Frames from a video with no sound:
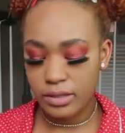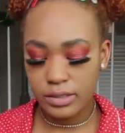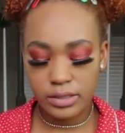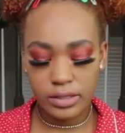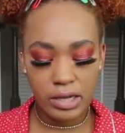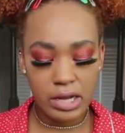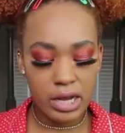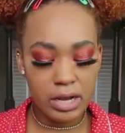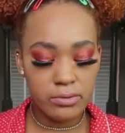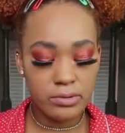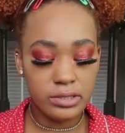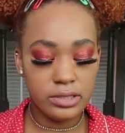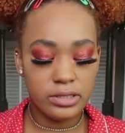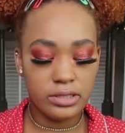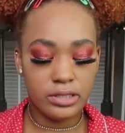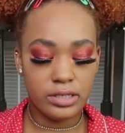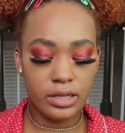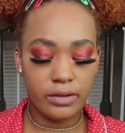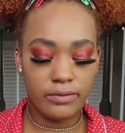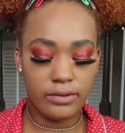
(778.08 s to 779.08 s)
So I will
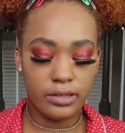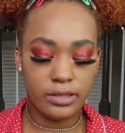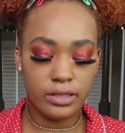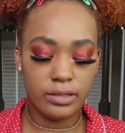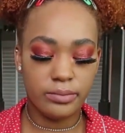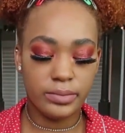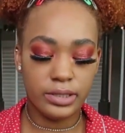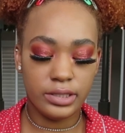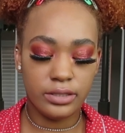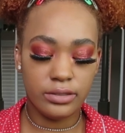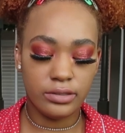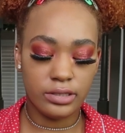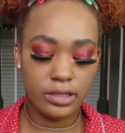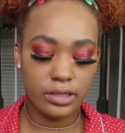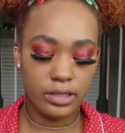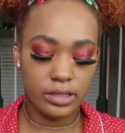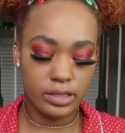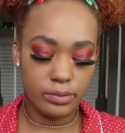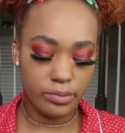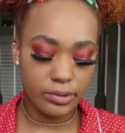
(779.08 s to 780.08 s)
definitely be
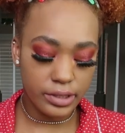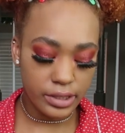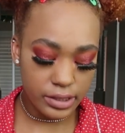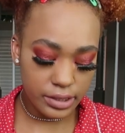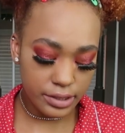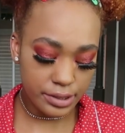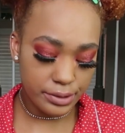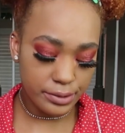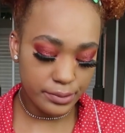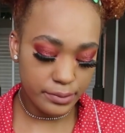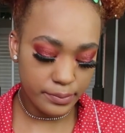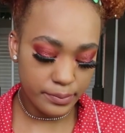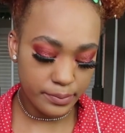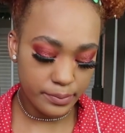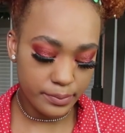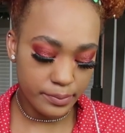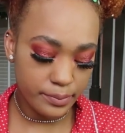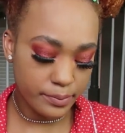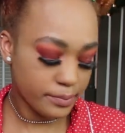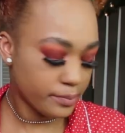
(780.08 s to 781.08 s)
using this pretty soon.